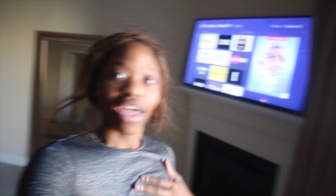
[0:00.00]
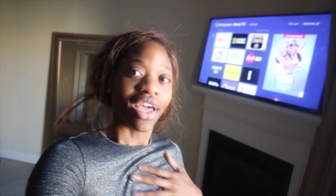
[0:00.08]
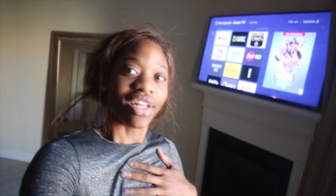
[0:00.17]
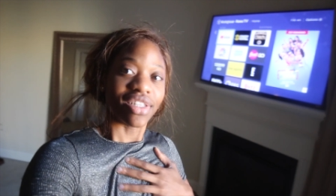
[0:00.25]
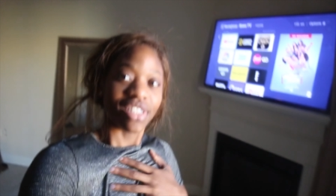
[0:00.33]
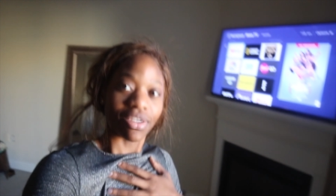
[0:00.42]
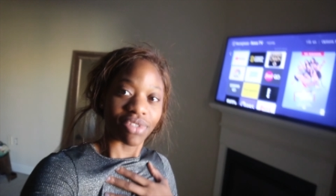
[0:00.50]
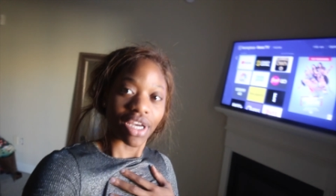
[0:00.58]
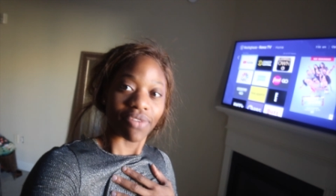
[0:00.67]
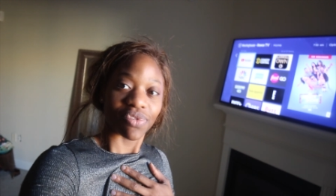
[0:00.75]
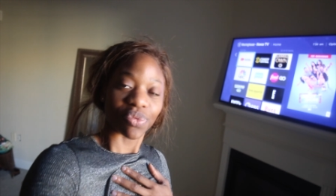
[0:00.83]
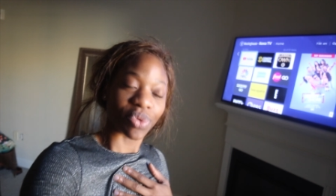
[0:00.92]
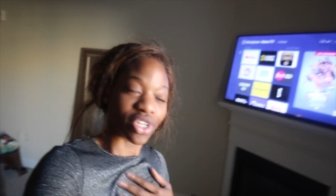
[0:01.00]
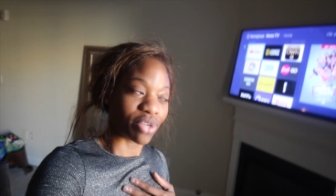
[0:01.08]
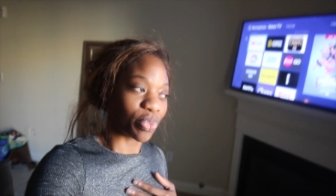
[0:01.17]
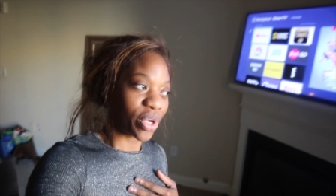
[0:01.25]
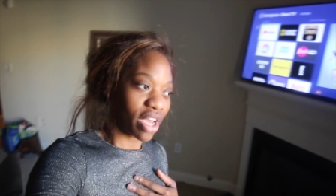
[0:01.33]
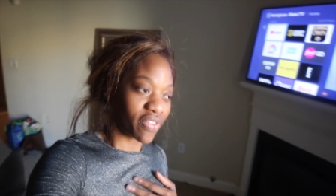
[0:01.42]
And sometimes
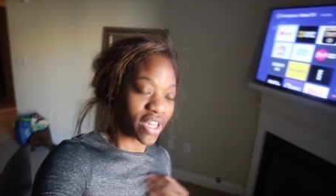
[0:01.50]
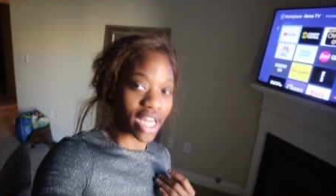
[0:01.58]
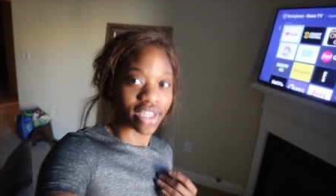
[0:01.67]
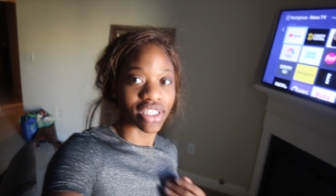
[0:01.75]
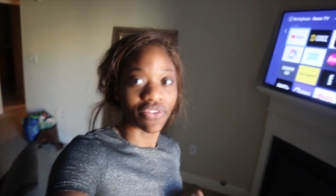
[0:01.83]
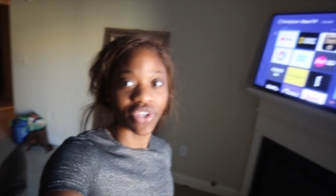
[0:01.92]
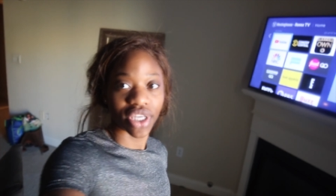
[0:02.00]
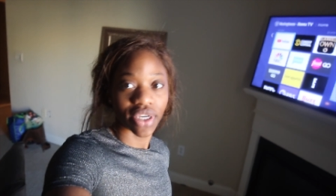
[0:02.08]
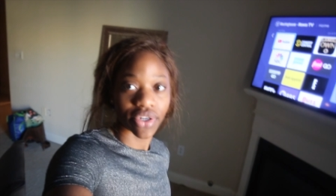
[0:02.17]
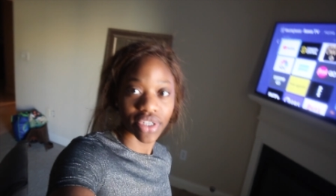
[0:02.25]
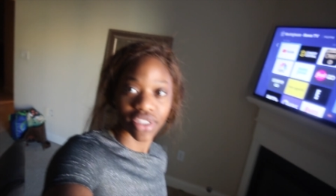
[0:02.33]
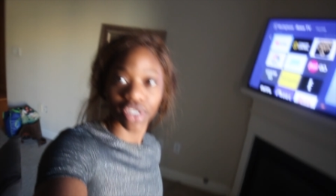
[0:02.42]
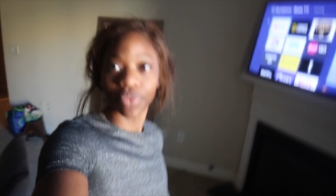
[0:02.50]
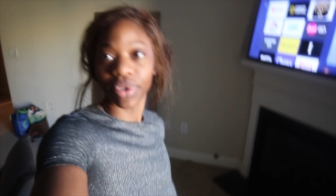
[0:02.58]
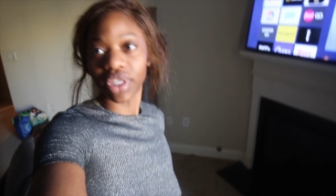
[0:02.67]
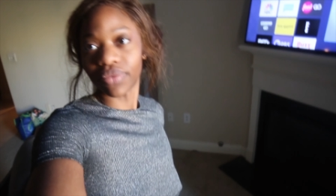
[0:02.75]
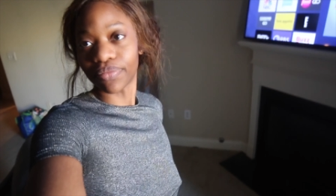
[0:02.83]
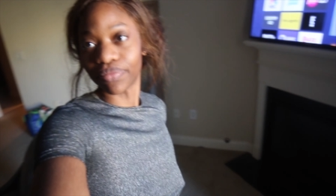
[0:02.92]
we're, we have a lot of stuff to carry, so
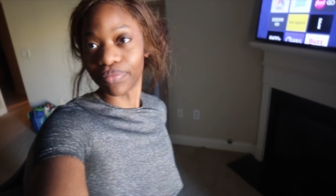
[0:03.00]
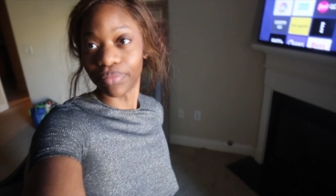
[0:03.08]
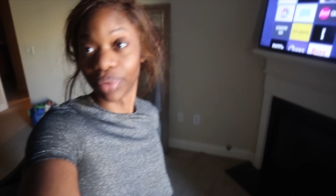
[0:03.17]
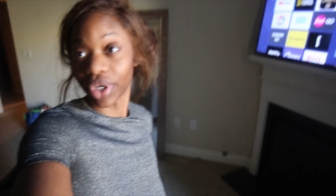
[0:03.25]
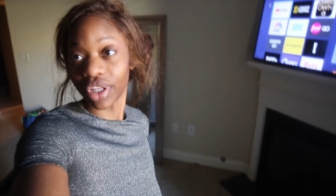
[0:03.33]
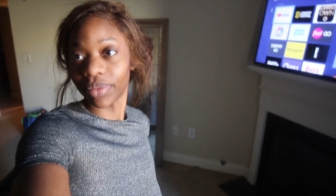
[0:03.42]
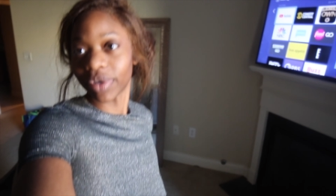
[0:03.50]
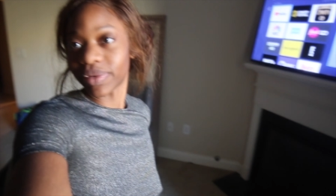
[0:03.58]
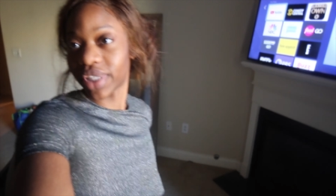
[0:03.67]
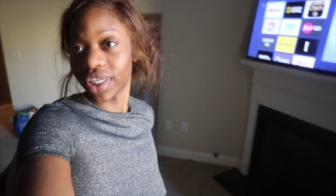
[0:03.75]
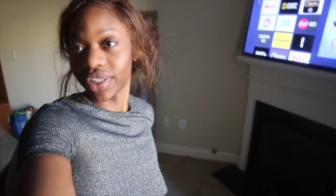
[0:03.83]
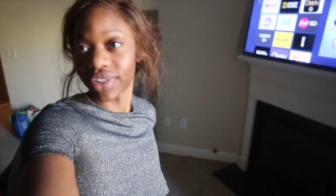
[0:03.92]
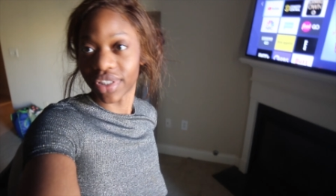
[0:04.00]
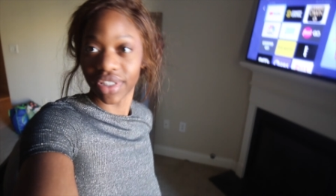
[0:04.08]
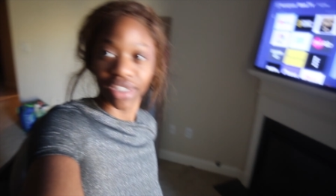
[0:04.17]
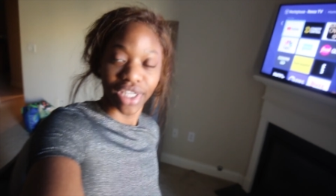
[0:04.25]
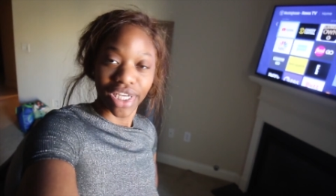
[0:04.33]
we bring them upstairs.